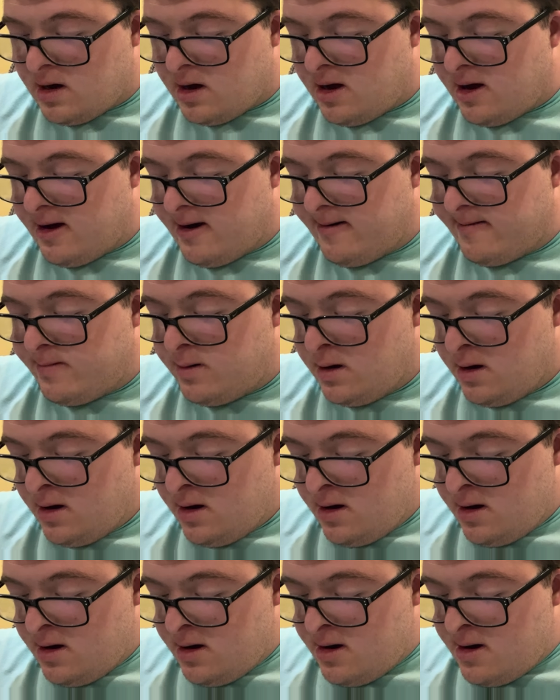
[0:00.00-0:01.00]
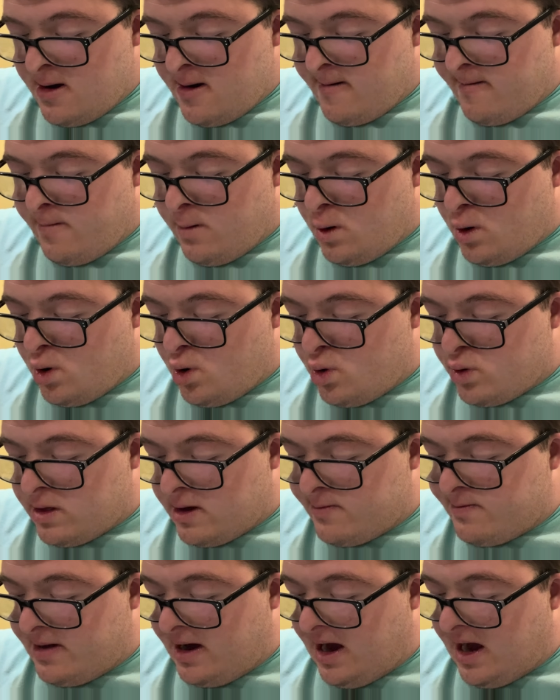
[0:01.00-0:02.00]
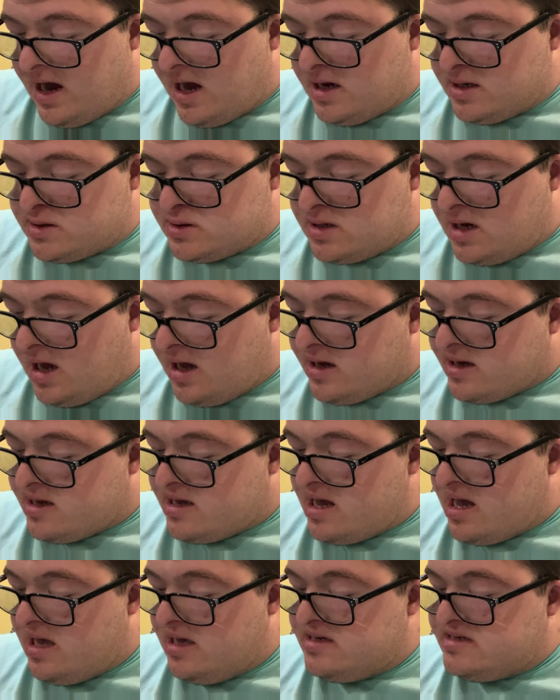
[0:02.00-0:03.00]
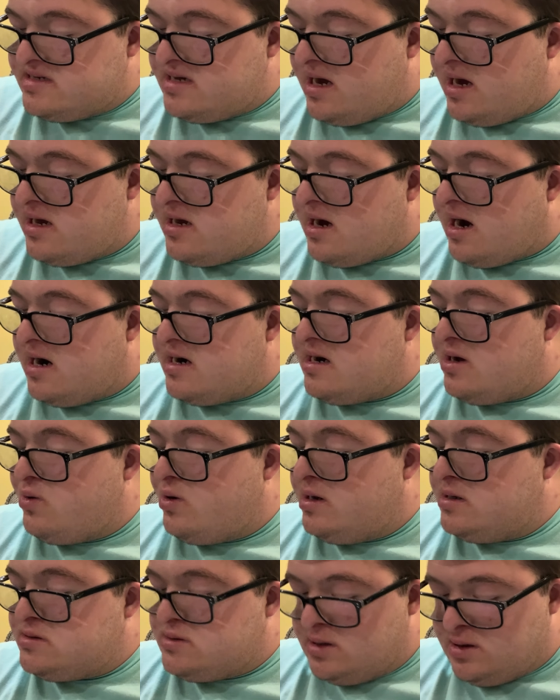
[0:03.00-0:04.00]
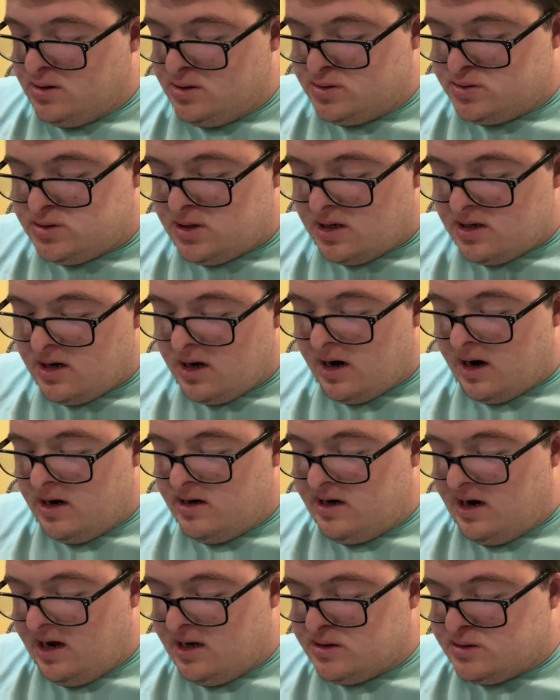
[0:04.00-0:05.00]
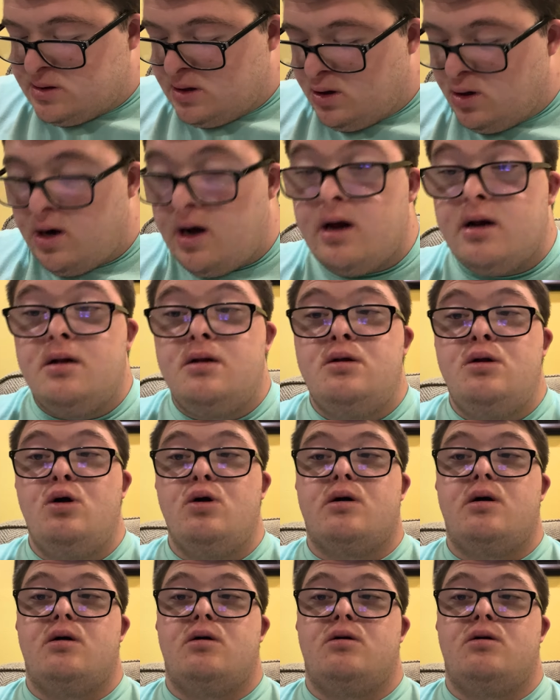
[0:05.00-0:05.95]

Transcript: up for the match against Ana Rachel, Shannon and Lancel, and Luca